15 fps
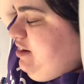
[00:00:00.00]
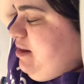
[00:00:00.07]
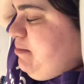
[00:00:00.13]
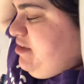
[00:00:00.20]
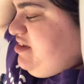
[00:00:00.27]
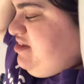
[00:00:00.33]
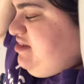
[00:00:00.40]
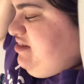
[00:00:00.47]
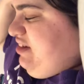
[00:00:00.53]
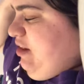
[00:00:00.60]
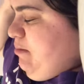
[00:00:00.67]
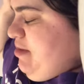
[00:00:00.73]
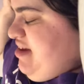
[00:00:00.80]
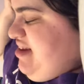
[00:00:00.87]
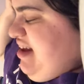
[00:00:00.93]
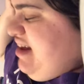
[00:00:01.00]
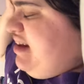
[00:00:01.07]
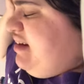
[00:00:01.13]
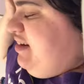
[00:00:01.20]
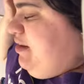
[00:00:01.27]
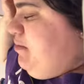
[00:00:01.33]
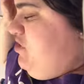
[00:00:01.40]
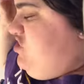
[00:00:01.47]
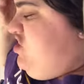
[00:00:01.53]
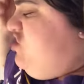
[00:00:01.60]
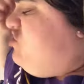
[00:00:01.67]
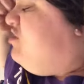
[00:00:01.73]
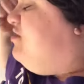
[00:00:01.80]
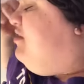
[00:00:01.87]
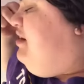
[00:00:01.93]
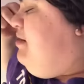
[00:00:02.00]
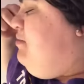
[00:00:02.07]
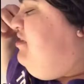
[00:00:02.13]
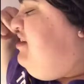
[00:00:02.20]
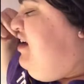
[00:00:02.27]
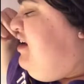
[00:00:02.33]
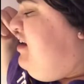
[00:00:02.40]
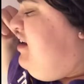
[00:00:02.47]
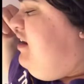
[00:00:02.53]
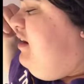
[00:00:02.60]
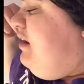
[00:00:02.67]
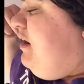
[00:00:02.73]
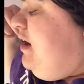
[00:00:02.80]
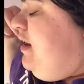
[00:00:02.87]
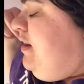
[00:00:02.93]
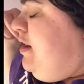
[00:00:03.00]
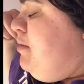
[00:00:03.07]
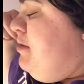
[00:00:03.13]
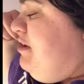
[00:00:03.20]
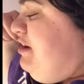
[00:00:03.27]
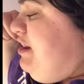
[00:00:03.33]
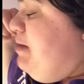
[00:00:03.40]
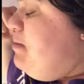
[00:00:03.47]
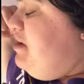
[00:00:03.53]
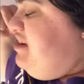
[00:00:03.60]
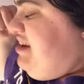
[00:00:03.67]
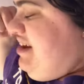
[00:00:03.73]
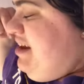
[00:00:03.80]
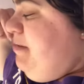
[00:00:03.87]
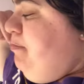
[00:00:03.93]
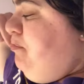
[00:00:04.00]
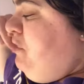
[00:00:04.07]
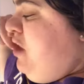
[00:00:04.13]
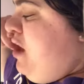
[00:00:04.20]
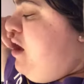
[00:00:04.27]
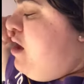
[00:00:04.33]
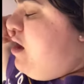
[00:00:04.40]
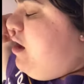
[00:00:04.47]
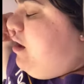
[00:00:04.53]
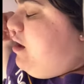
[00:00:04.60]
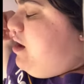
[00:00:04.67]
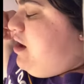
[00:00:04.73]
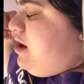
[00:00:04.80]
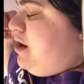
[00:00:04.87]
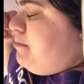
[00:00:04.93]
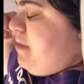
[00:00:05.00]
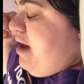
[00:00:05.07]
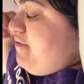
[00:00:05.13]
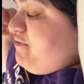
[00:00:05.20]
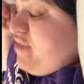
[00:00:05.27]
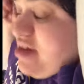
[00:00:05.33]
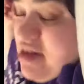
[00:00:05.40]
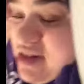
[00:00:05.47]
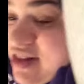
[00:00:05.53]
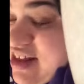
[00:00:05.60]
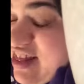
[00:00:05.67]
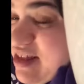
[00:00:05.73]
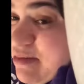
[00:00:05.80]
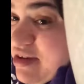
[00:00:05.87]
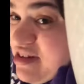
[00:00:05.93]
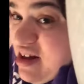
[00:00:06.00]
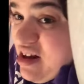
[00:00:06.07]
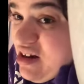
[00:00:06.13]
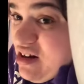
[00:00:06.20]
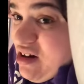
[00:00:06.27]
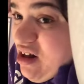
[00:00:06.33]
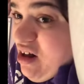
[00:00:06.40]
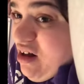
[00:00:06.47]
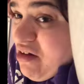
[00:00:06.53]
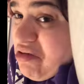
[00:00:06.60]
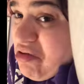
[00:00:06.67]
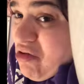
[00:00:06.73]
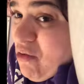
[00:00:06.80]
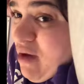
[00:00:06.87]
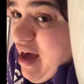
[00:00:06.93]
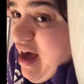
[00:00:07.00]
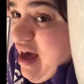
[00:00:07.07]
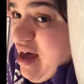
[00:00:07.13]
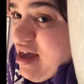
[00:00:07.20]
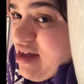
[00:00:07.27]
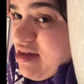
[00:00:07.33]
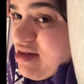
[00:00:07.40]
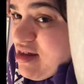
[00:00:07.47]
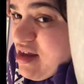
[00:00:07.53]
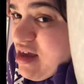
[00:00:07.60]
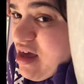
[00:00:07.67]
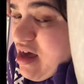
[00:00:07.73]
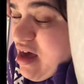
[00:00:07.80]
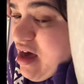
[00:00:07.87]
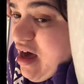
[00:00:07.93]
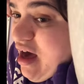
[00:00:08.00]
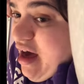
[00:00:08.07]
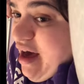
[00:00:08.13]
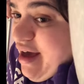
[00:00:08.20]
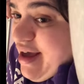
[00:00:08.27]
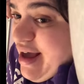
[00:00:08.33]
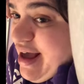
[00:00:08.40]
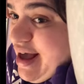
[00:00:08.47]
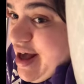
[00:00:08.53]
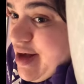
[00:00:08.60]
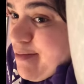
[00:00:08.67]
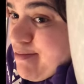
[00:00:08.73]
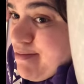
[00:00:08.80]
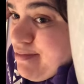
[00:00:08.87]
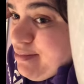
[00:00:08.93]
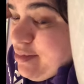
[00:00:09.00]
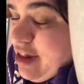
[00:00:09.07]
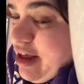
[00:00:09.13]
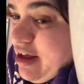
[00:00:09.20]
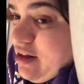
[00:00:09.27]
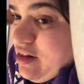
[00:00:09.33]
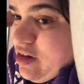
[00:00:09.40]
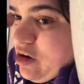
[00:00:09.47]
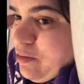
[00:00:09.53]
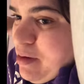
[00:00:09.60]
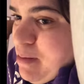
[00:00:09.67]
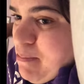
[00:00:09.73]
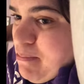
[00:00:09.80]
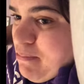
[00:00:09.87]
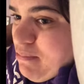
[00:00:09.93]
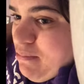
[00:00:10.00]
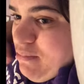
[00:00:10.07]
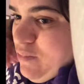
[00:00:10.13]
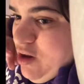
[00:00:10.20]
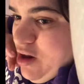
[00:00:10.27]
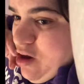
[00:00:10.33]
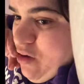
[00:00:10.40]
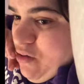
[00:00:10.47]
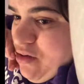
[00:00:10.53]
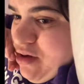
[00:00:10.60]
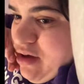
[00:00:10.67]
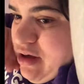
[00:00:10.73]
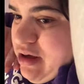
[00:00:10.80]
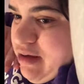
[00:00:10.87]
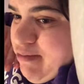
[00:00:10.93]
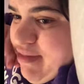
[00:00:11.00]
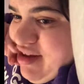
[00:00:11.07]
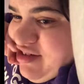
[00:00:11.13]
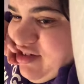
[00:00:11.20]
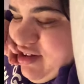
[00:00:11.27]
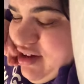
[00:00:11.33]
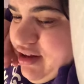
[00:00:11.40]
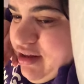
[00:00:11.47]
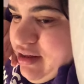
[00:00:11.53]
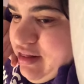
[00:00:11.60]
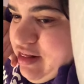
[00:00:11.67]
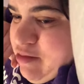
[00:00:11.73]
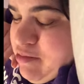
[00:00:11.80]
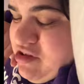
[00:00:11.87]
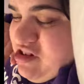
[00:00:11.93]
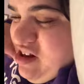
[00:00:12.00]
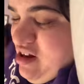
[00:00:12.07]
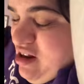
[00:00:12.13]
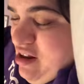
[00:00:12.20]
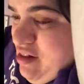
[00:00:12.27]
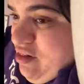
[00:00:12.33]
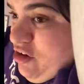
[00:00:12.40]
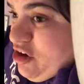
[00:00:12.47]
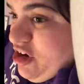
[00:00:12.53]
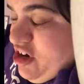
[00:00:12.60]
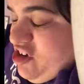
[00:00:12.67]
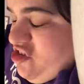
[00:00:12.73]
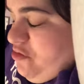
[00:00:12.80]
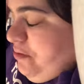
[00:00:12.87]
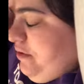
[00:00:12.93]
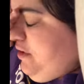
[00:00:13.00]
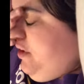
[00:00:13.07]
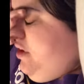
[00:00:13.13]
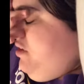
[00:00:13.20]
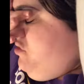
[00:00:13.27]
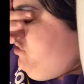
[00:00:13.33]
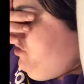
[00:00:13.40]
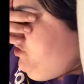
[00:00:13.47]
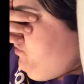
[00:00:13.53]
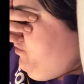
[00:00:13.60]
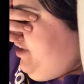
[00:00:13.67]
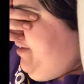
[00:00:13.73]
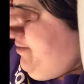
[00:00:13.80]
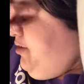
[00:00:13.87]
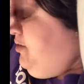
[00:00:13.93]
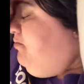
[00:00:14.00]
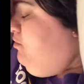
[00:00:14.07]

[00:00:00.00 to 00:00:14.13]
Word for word: limit, limited, limitations, limited, limit, limited. Um, I'm physically limited also as I am like a little bit, you know, mentally limited, learning disabilities, you know, whatever,